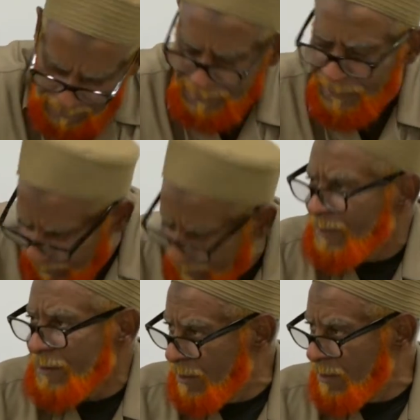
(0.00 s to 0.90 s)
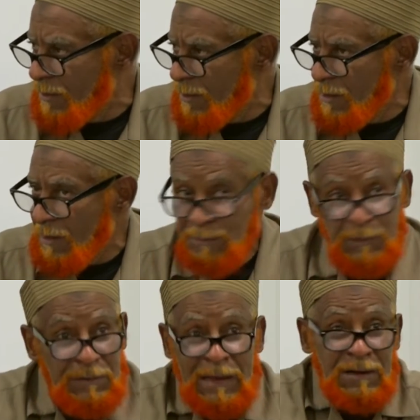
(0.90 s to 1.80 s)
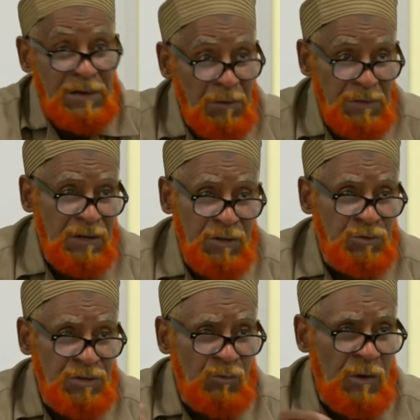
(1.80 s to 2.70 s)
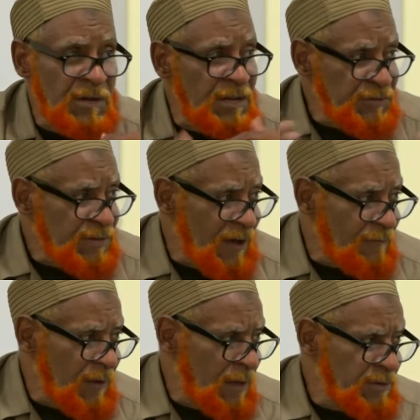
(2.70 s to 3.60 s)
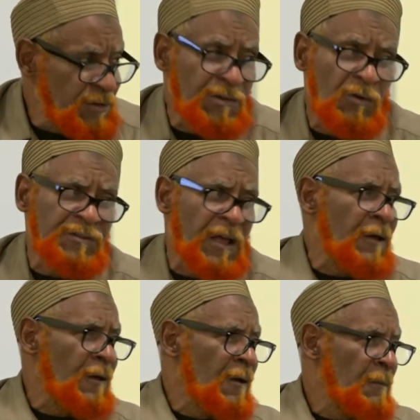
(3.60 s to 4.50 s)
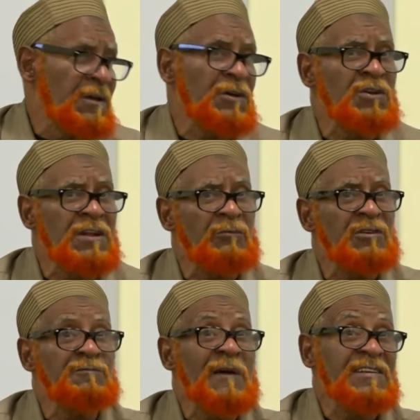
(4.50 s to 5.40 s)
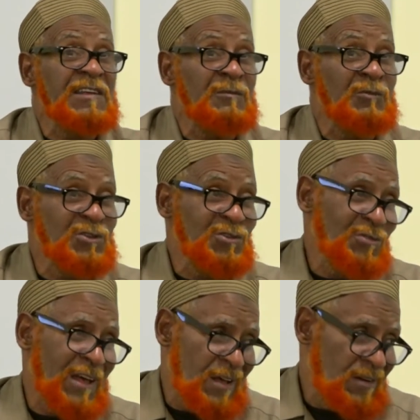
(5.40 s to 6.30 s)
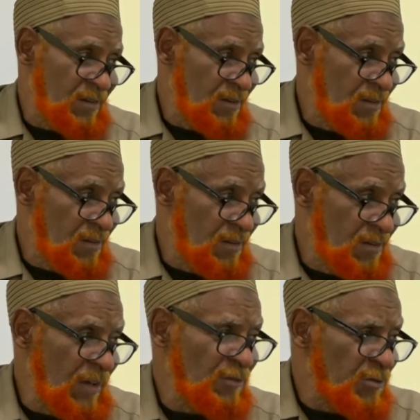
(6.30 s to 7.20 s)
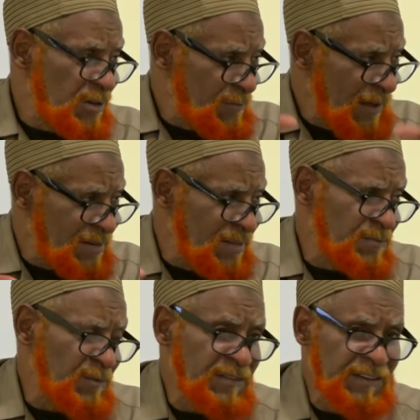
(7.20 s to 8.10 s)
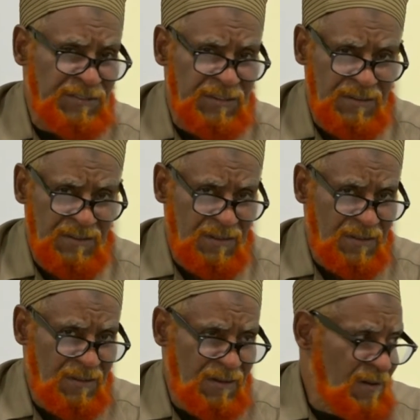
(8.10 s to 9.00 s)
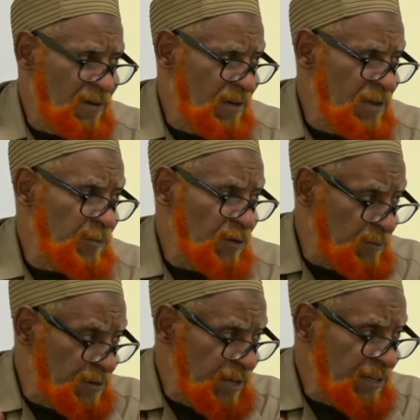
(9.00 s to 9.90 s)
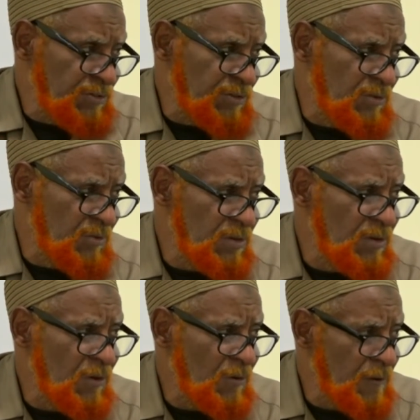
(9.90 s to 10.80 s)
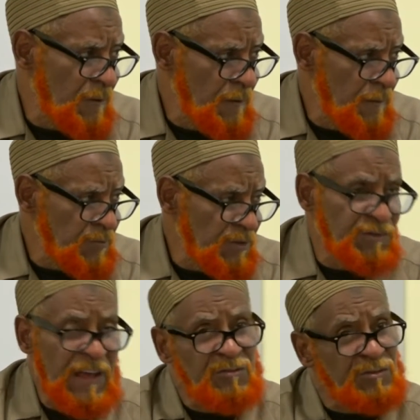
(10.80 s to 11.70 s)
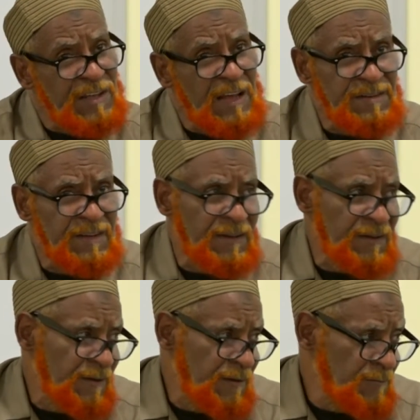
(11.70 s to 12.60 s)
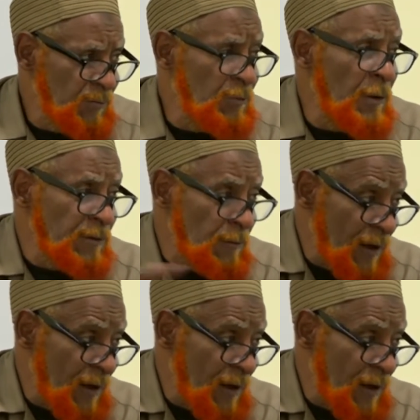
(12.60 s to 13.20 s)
baby, go ahead. That's what you got to do. You got to use your womanly stuff, man. But just don't say, because you're not respecting him when you do that. You have to respect his position. He's supposed to protect you. It's dangerous out there. You remember the